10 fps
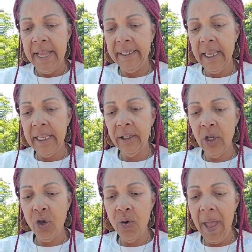It says
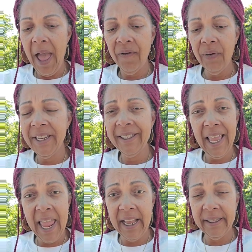you have what it
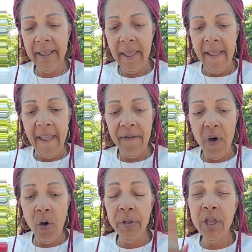takes if
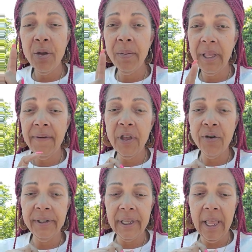only you believe in
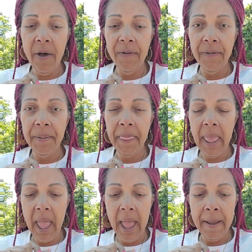yourself.
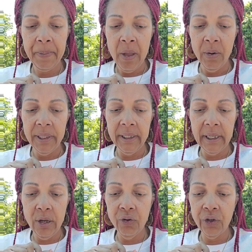Okay, with this
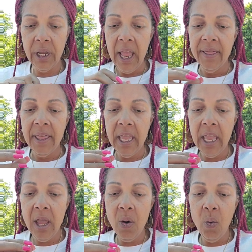energy,
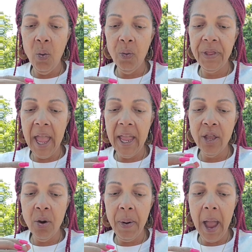thinking that
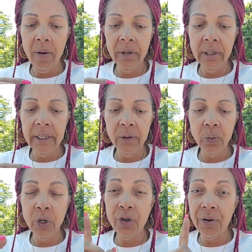you're powerless
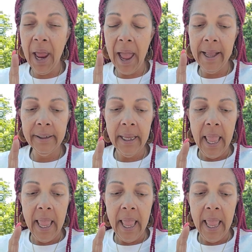when you're not,